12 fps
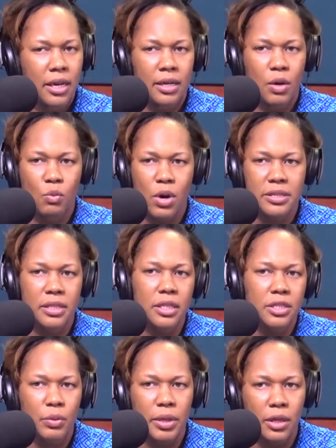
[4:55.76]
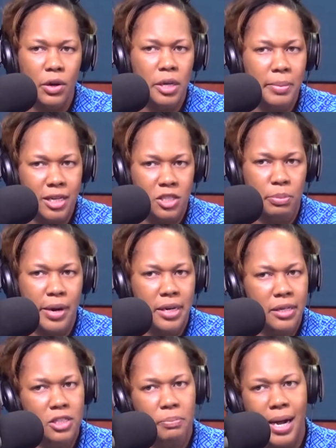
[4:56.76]
And it wasn't until we learned about his brain
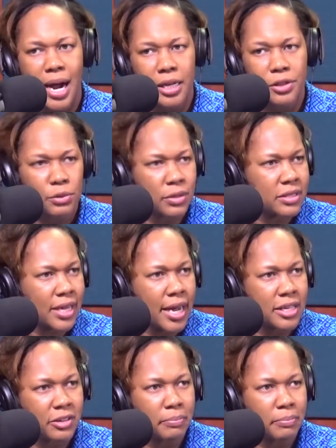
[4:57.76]
and his body through the science